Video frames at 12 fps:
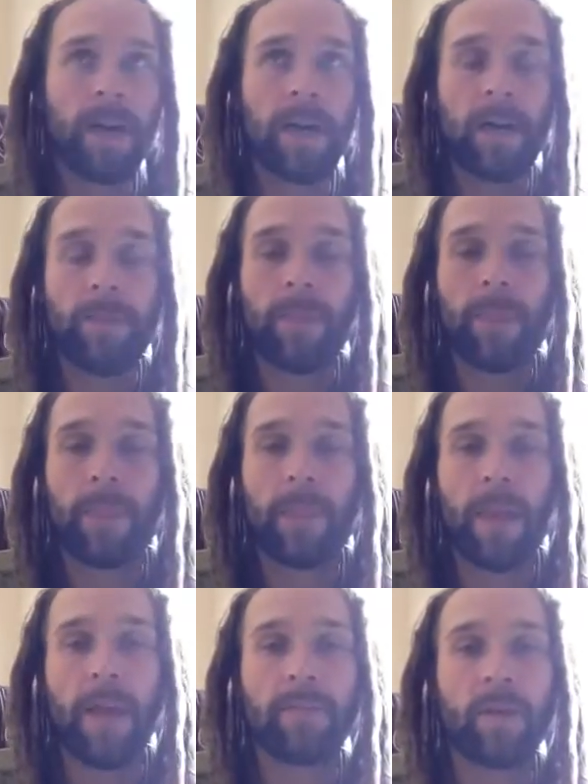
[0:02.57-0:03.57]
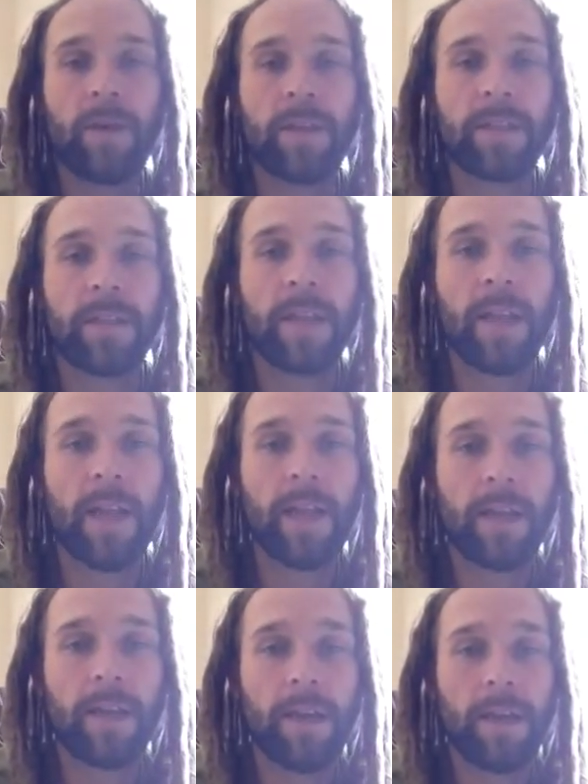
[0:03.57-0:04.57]
I have a question
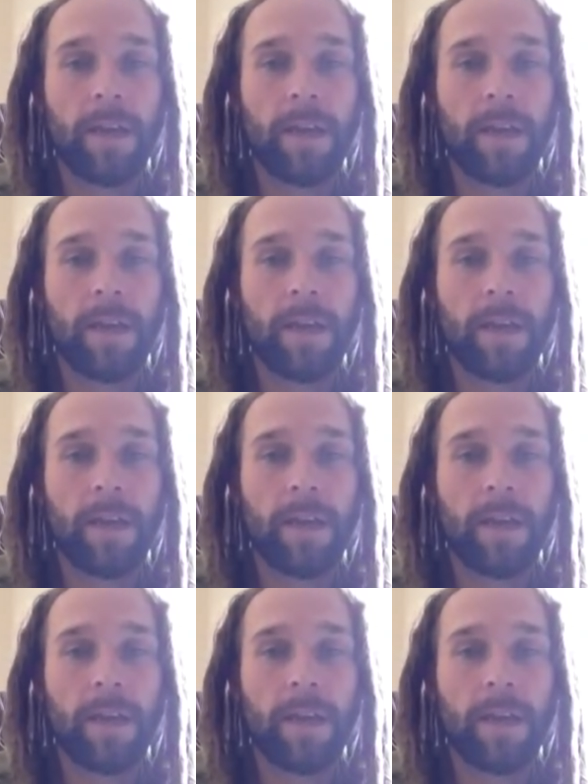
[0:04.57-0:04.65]
today.